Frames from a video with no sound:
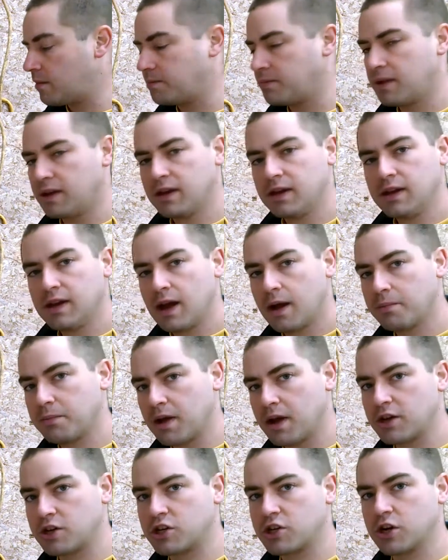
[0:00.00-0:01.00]
I'm, I'm
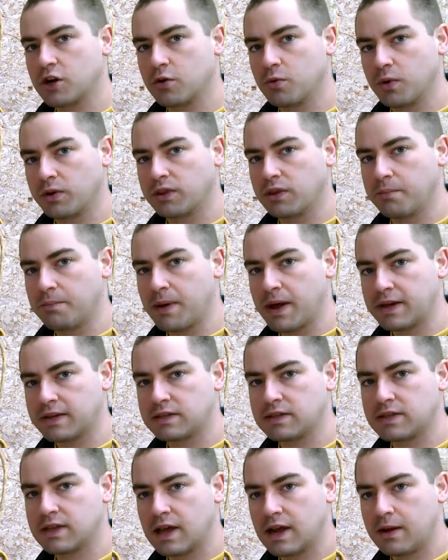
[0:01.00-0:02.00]
not sure what the
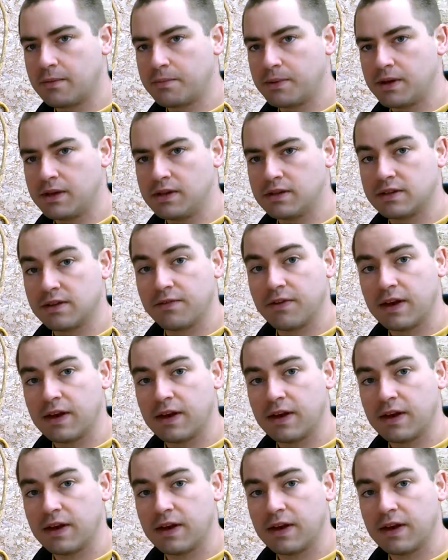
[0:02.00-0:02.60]
best setup is.